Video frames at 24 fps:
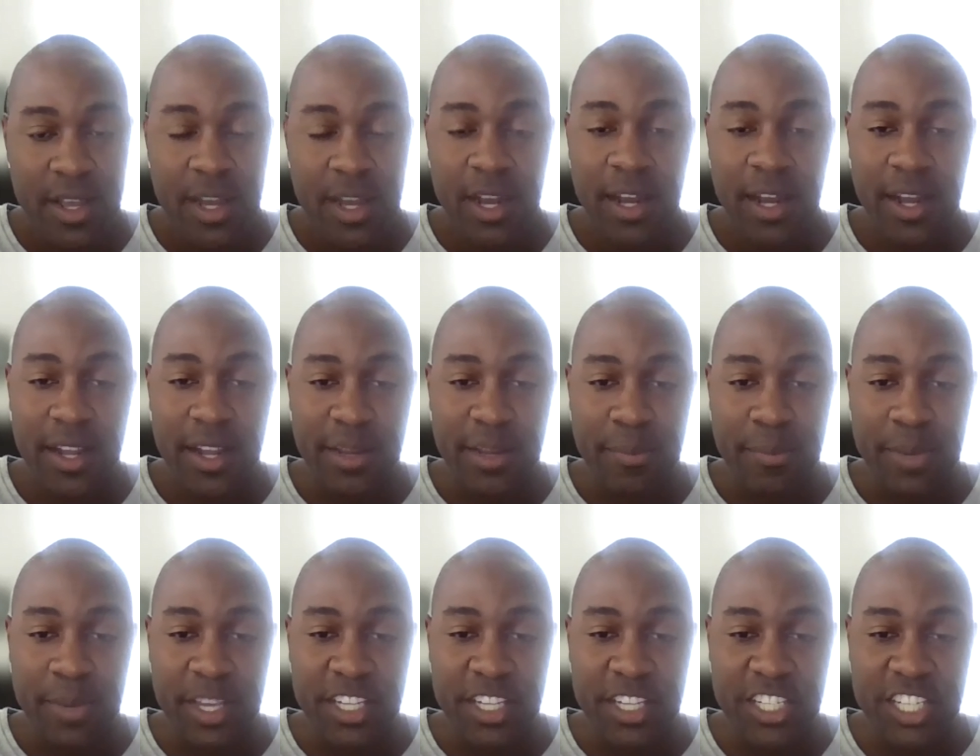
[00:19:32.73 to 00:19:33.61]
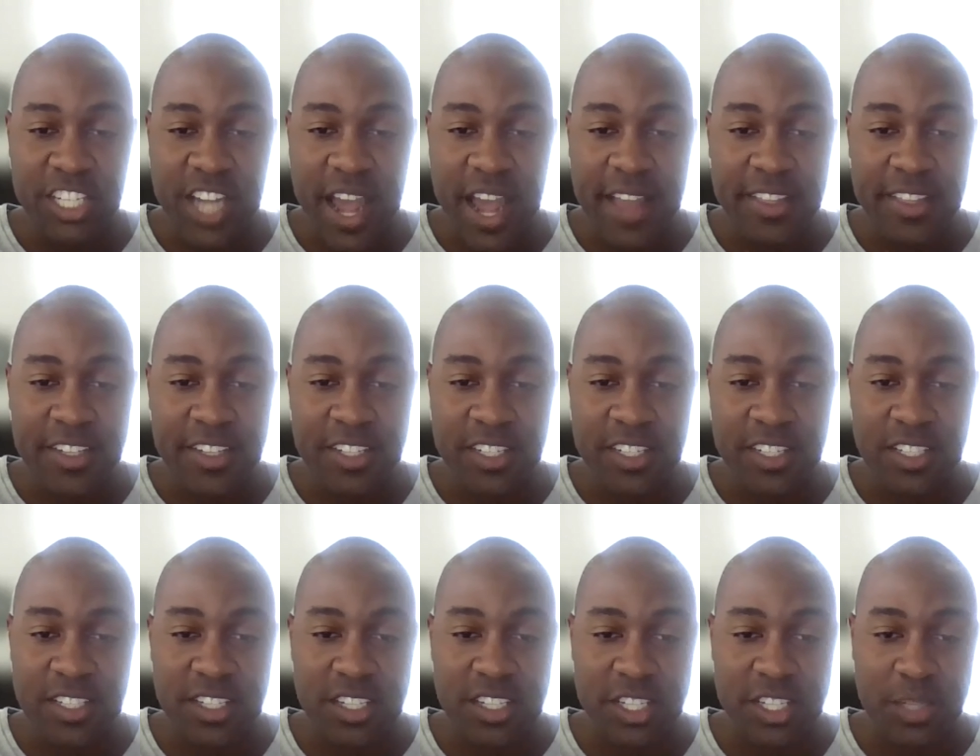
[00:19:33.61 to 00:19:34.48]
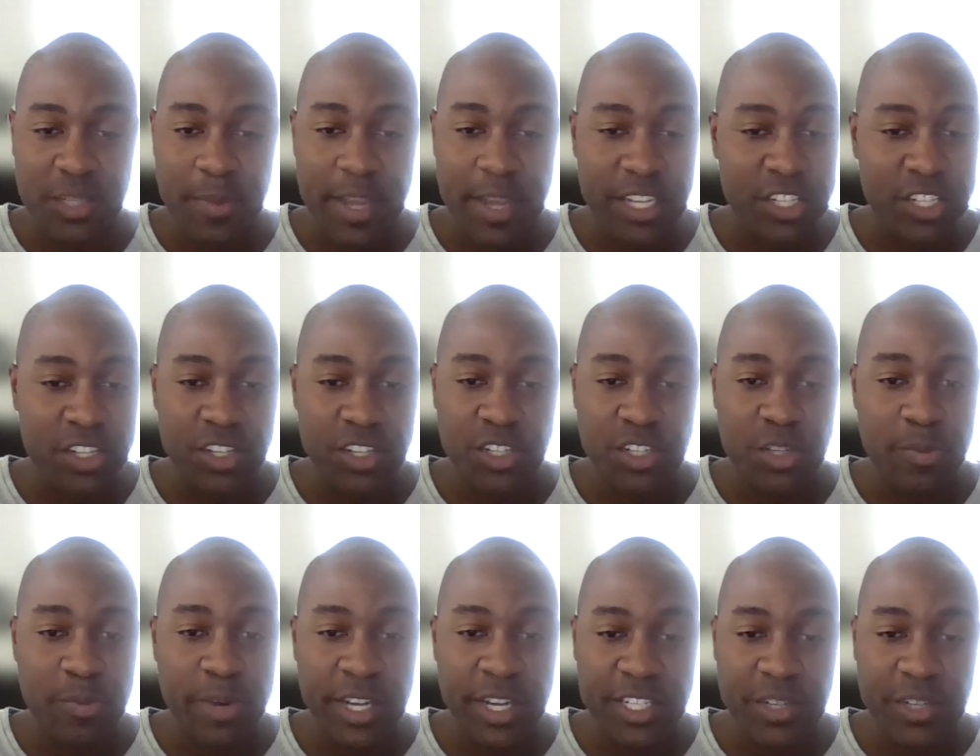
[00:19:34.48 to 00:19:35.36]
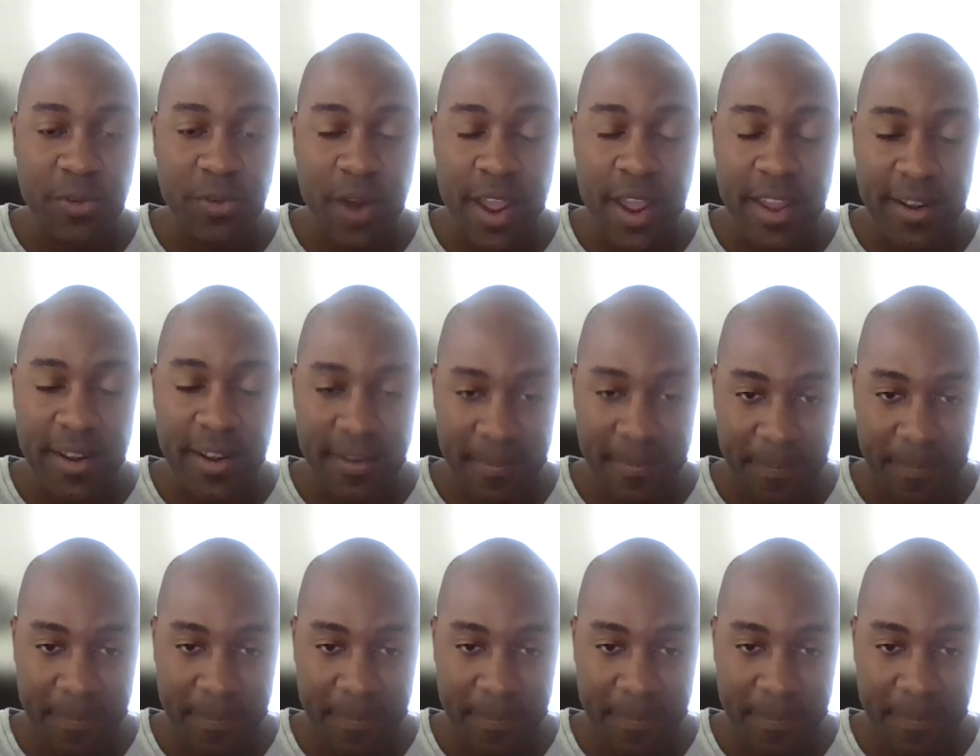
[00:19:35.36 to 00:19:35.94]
The biggest challenge is to just make sure that you budget right.